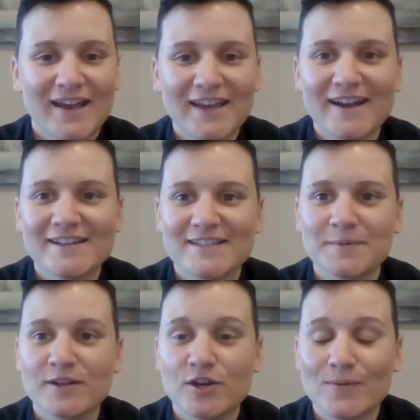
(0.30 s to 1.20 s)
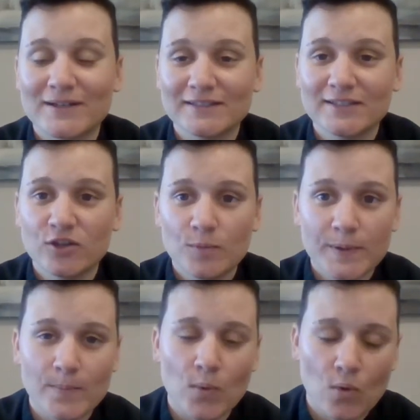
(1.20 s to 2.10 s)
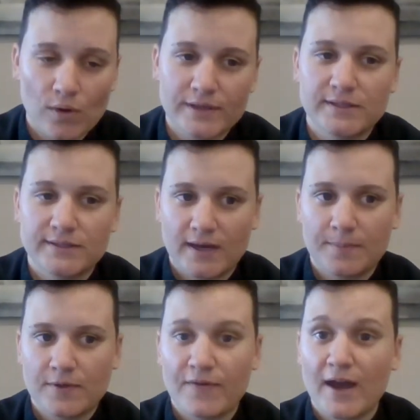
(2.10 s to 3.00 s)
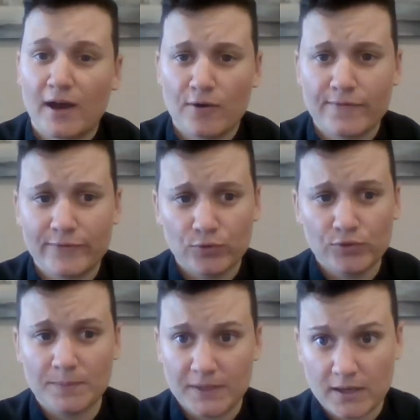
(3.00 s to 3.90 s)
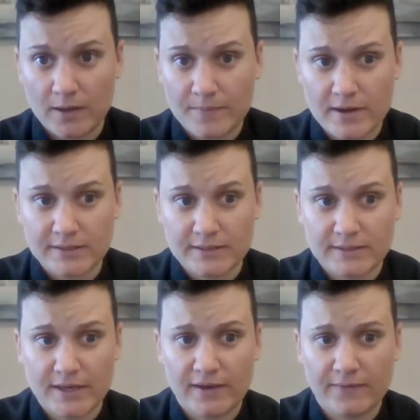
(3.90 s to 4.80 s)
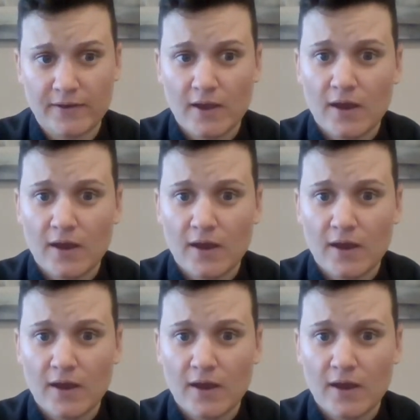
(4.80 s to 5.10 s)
Hey guys, I'm going to go a little bit more into depth of how food can become unsafe.